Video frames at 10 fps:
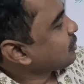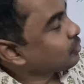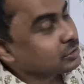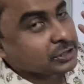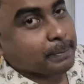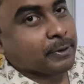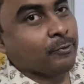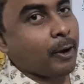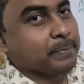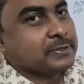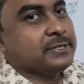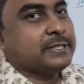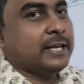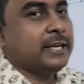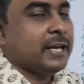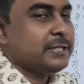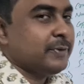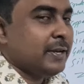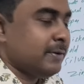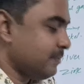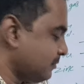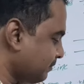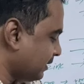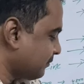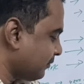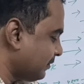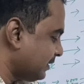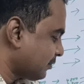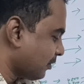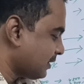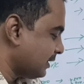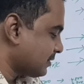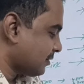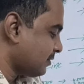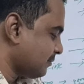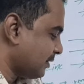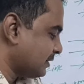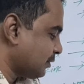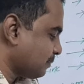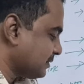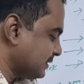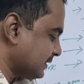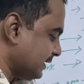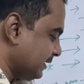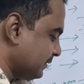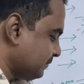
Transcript: concept of option selling as well, but we will talk later on what is option selling.